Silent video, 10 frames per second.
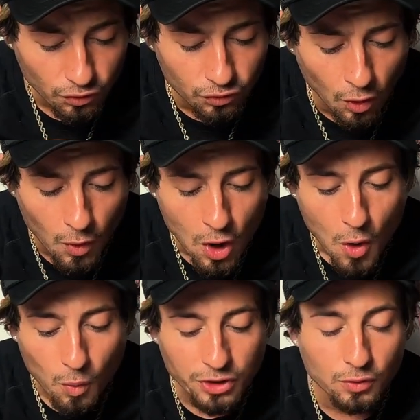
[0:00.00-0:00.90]
So
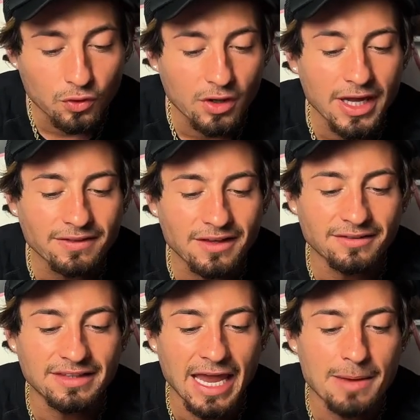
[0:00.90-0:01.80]
when you look at
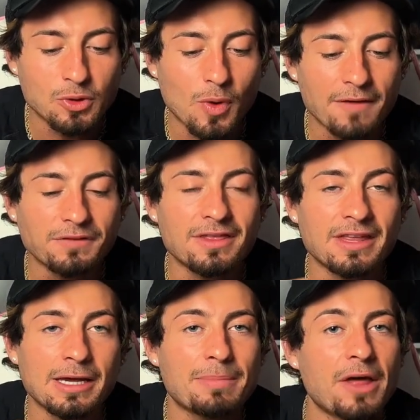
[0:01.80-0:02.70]
this game, you have to
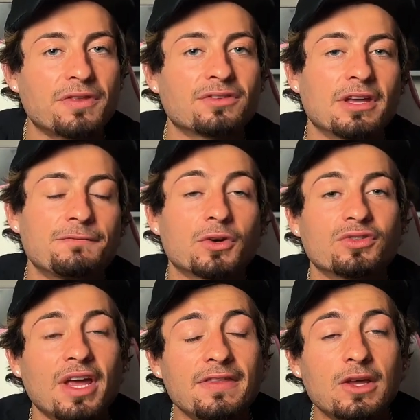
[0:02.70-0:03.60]
think about this. If they're
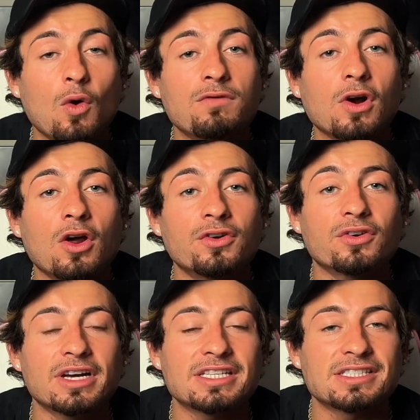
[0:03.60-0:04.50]
saying the
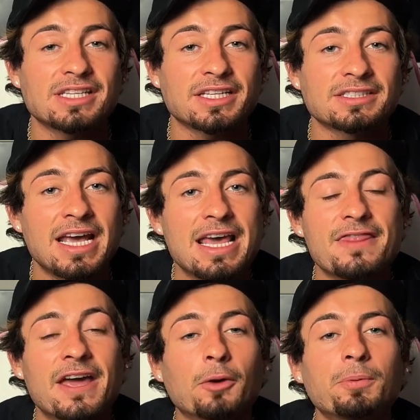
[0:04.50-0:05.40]
over-under is 6,
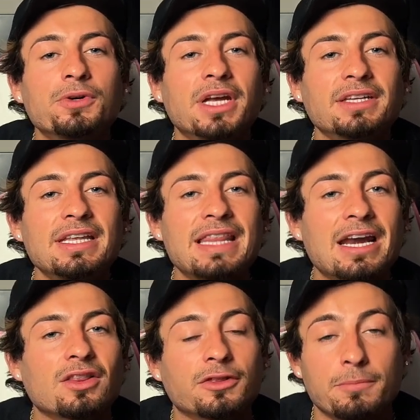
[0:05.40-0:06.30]
they are predicting
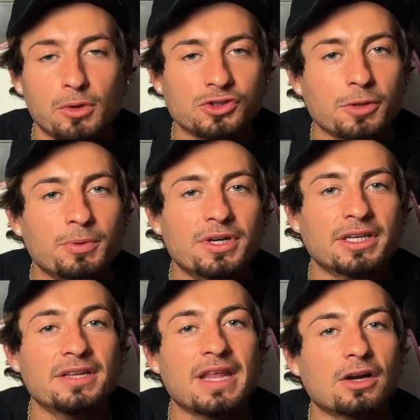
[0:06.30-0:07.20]
that the books are
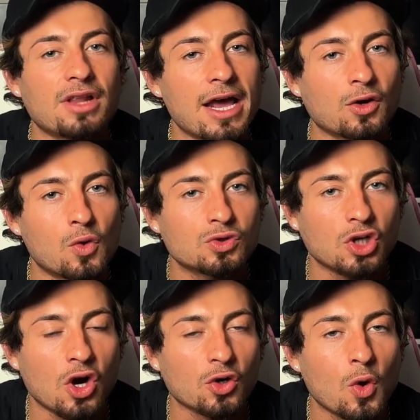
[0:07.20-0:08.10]
predicting that a lot of
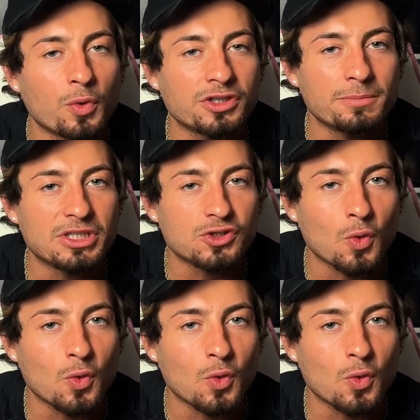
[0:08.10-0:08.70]
goals are going to be